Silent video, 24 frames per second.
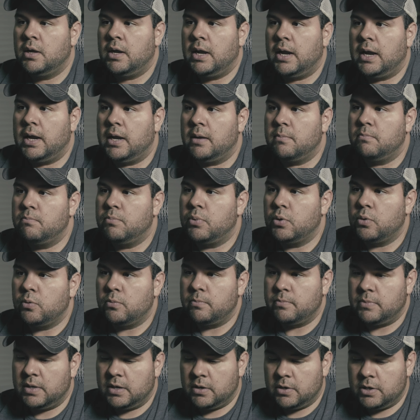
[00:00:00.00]
and
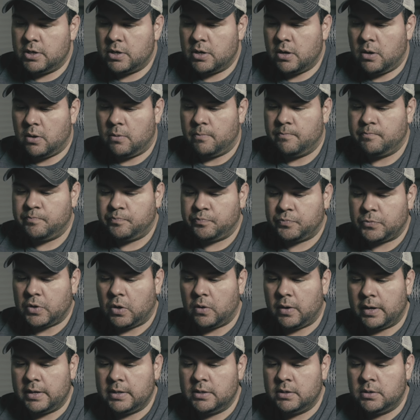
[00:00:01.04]
boom, there you go.
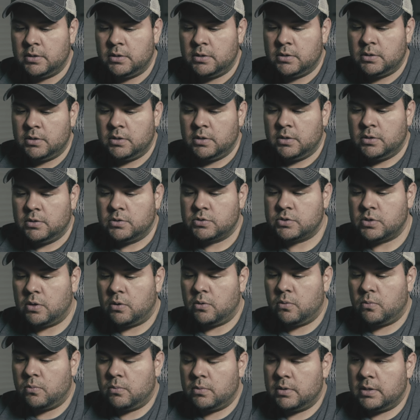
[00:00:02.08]
All right,
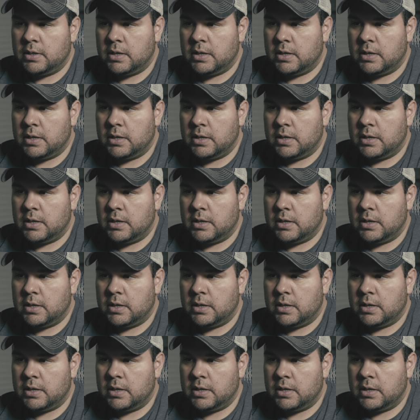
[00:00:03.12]
so